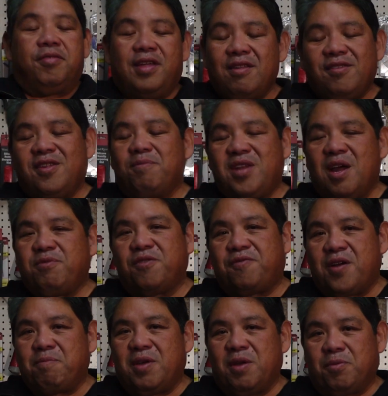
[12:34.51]
Then sometimes you
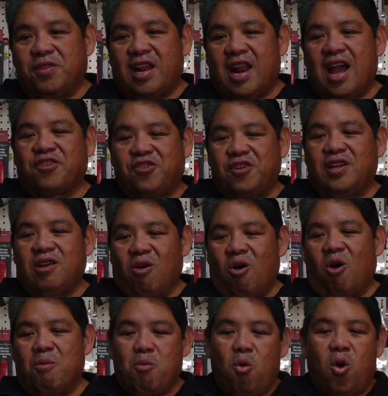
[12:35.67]
find people that actually
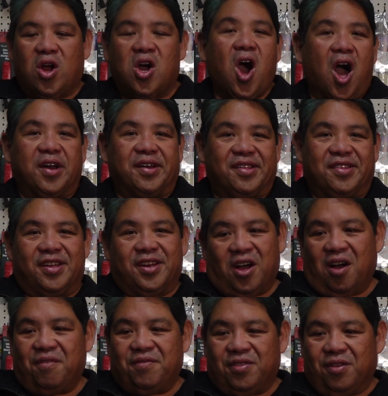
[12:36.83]
are more cognizant
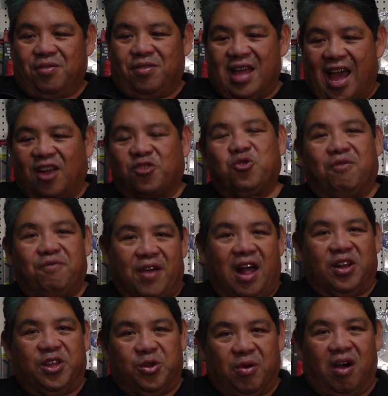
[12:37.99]
of the actual
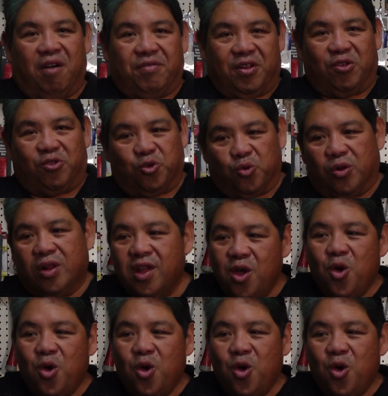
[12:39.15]
value of their tool.